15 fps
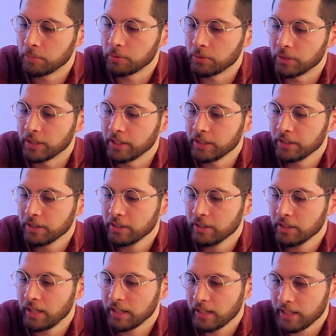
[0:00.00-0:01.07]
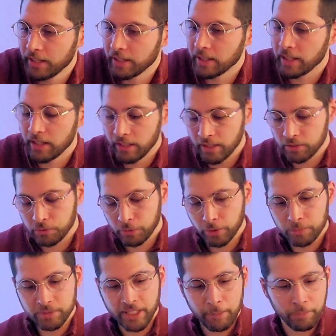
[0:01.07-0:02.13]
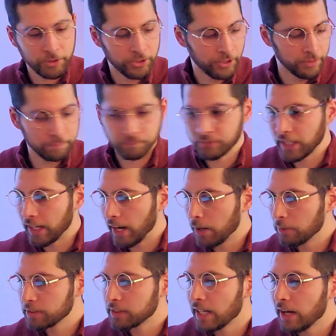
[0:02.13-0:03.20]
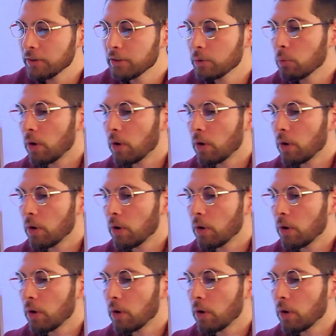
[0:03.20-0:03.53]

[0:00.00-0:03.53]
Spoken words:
Pretty good. I like it. It is room temperature, and I will tell you